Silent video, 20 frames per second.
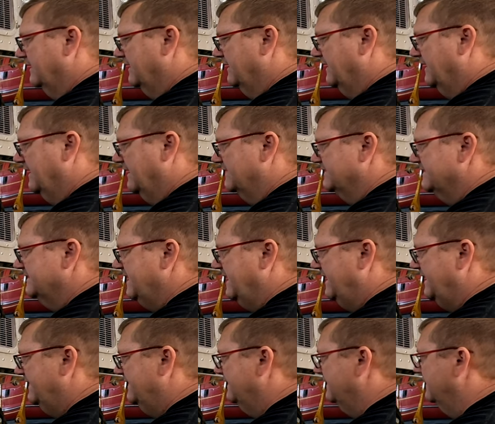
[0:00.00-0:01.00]
I'll
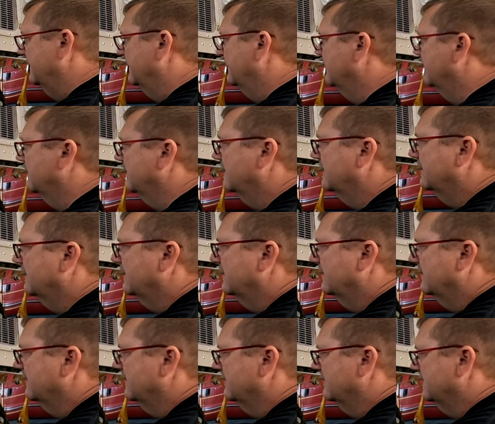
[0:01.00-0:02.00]
set it
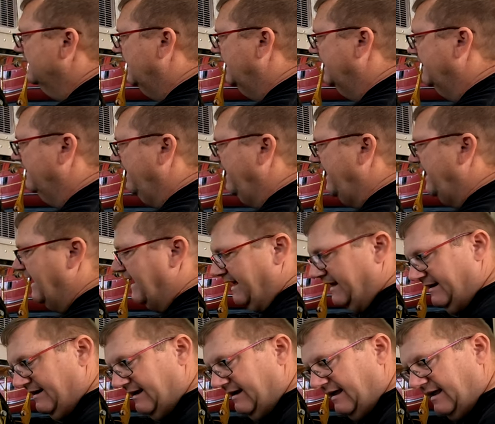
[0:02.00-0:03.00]
like
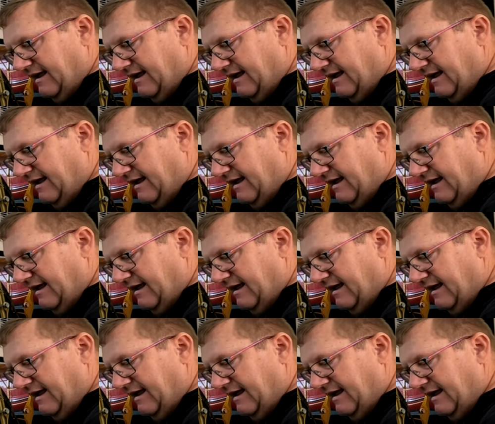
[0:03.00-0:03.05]
that.